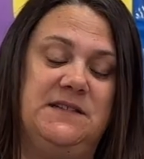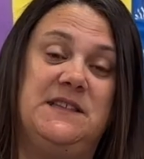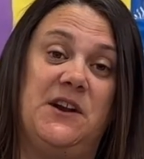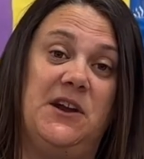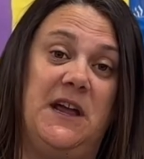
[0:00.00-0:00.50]

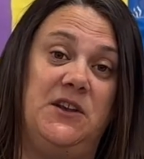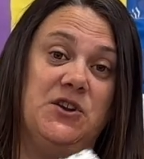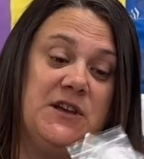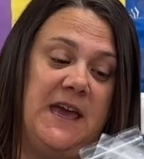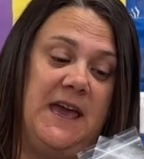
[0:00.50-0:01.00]
that are in your
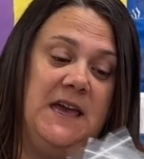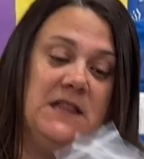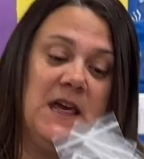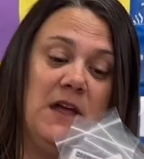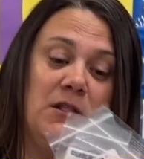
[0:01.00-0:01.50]
kit
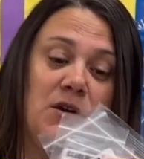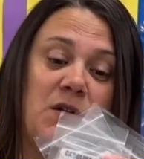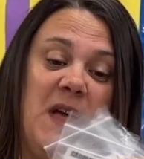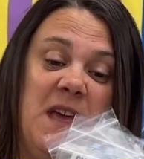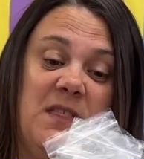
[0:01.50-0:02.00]
that look
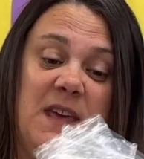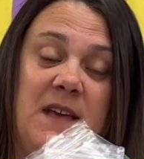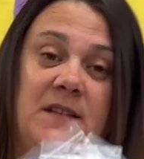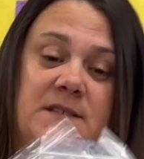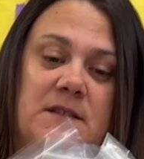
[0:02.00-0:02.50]
like this.